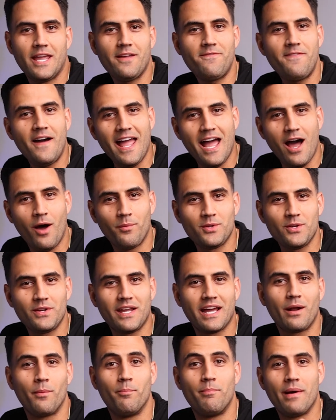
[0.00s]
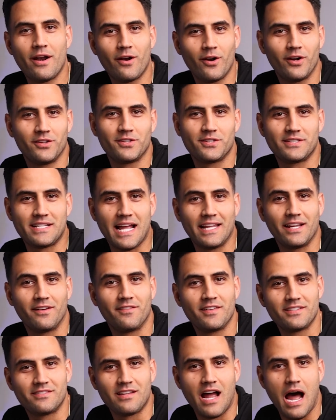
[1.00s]
If I helped you get a better understanding of
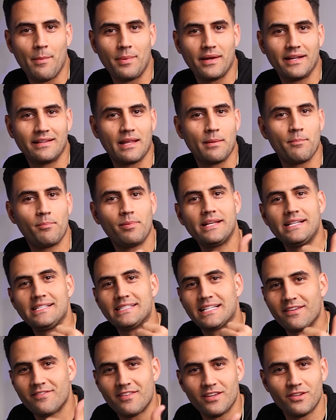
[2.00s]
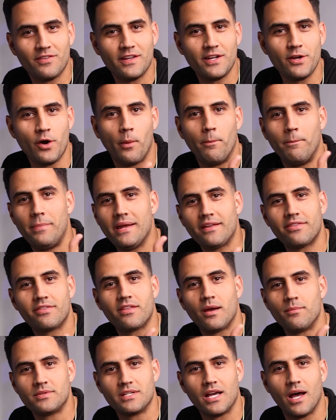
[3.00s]
this topic, then please give this video a big
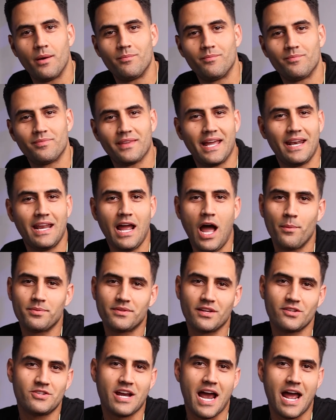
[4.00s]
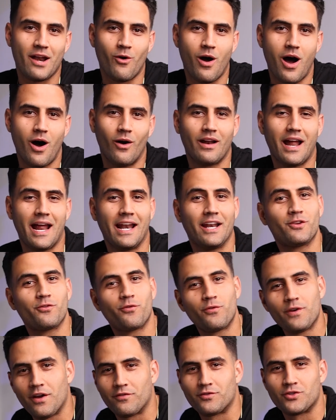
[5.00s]
thumbs up. It helps the channel out and is
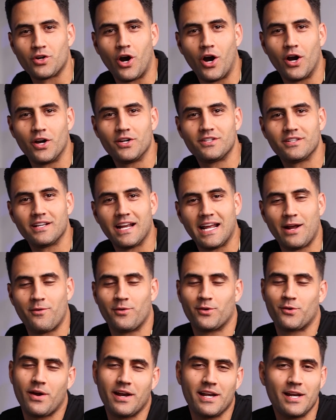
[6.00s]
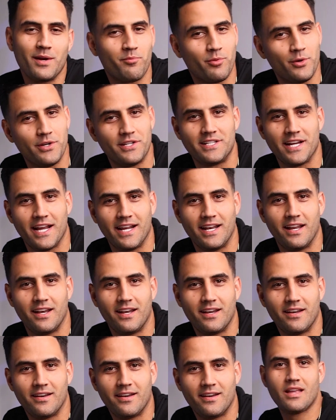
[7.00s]
free of charge, and I would greatly appreciate it.
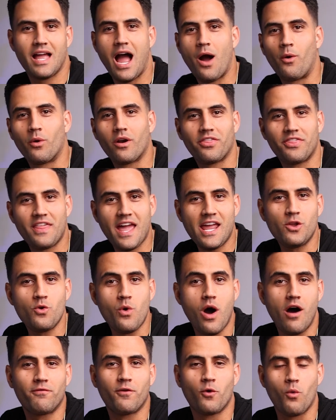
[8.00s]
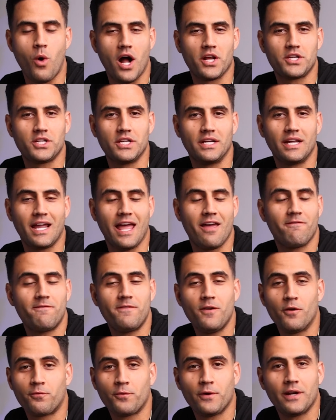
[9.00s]
I want to thank you all for watching, and
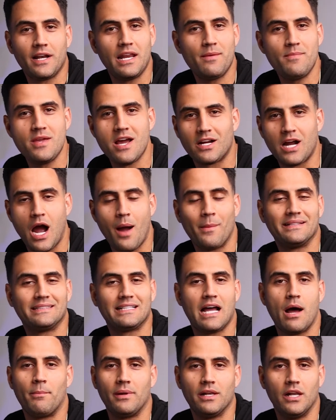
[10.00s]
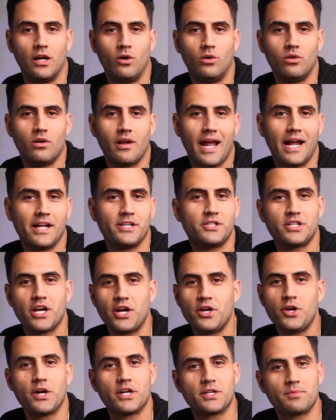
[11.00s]
feel free to leave me a comment down below and share
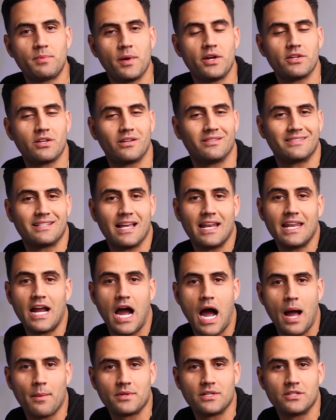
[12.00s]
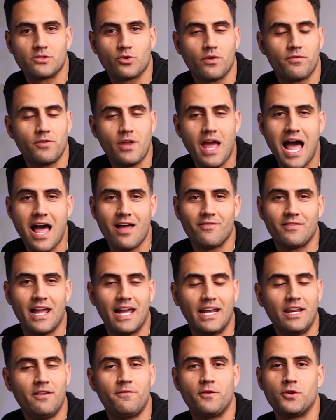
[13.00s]
your experience on selling options, or if you have
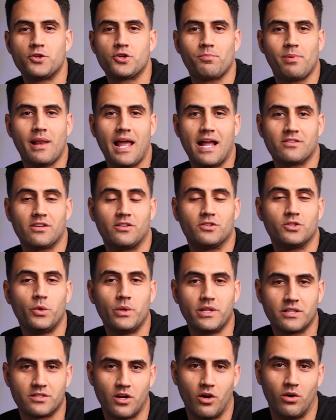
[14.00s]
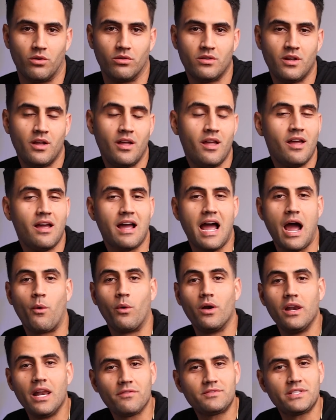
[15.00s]
any future plans on doing so. I
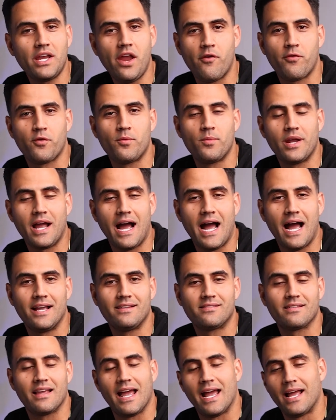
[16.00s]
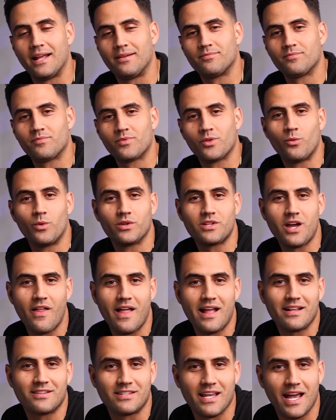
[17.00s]
would love to hear from you guys, and with all
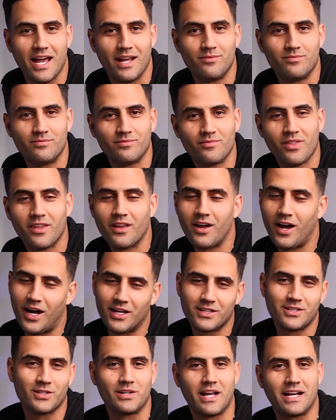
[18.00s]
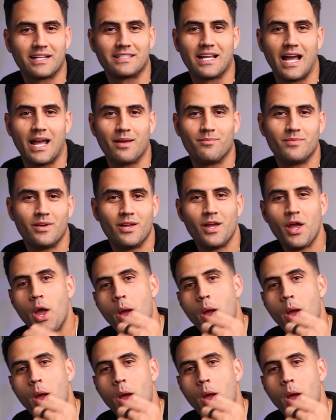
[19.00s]
that said, until next time,